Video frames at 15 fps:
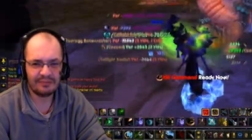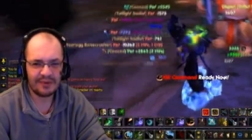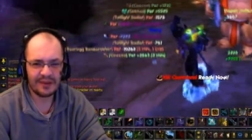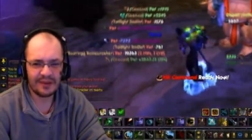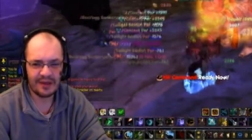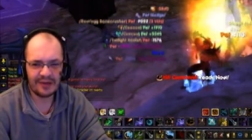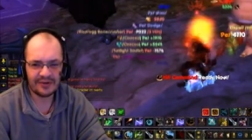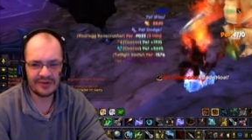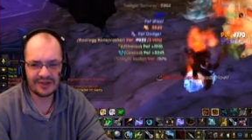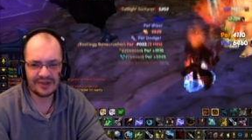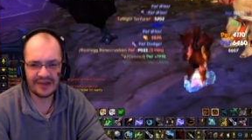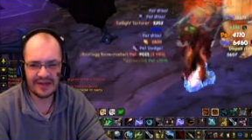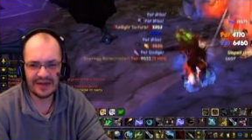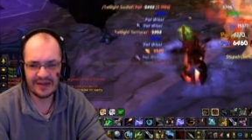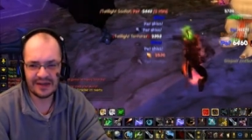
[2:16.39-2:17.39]
Pantalos
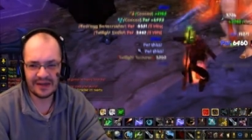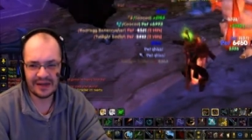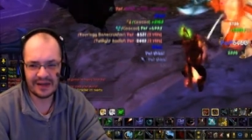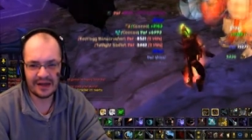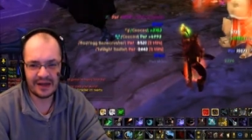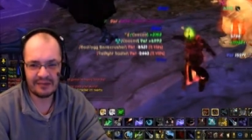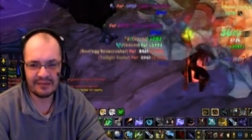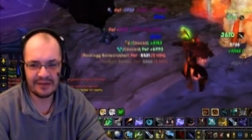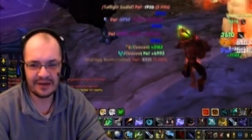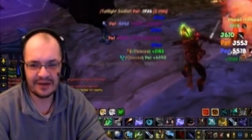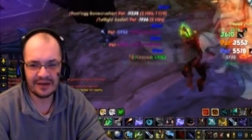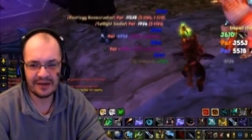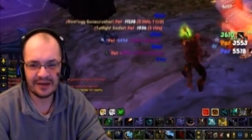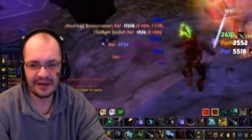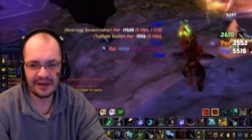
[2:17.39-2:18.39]
is nearly dead. I'm
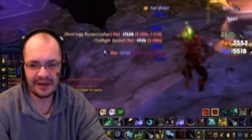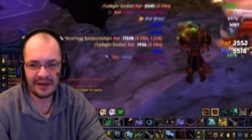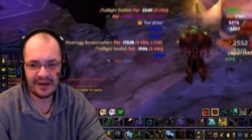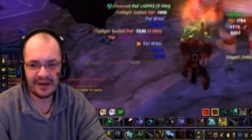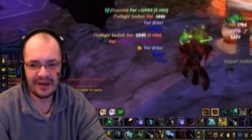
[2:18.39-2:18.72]
nearly dead.